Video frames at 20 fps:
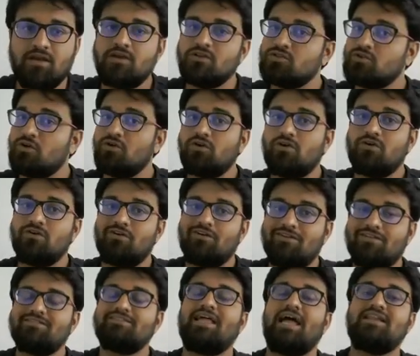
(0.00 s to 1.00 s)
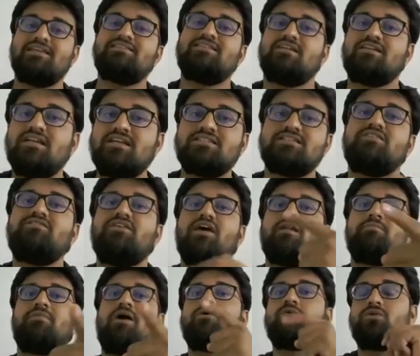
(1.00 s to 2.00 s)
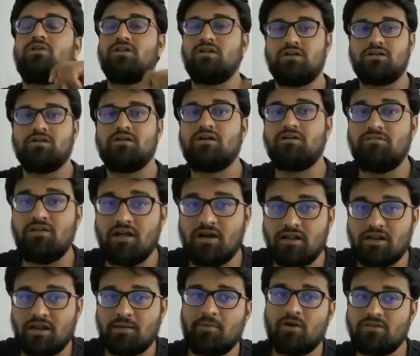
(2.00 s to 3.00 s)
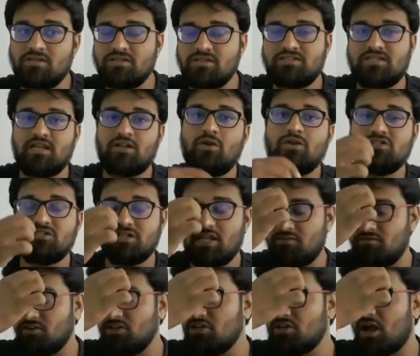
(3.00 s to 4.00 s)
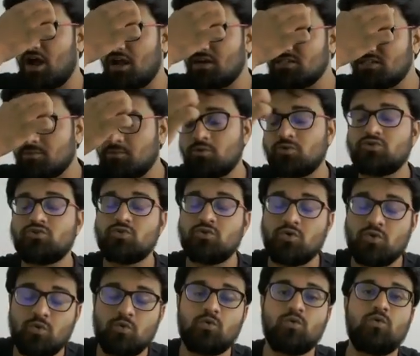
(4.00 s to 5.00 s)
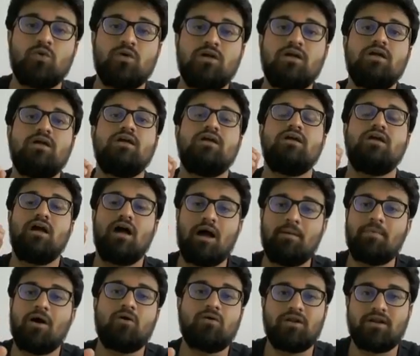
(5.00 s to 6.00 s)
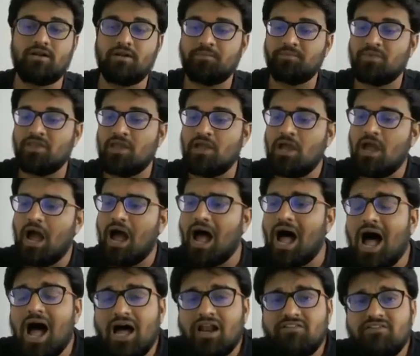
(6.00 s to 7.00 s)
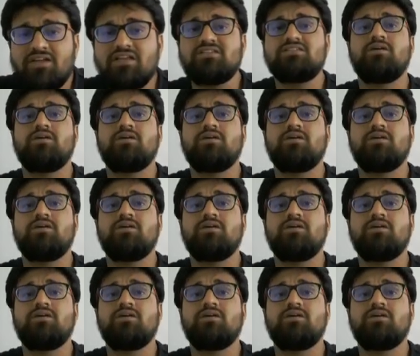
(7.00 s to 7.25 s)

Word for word: So that is the reason we are bound to learn, uh, learn about this technology and we are supposed to know about it. Are we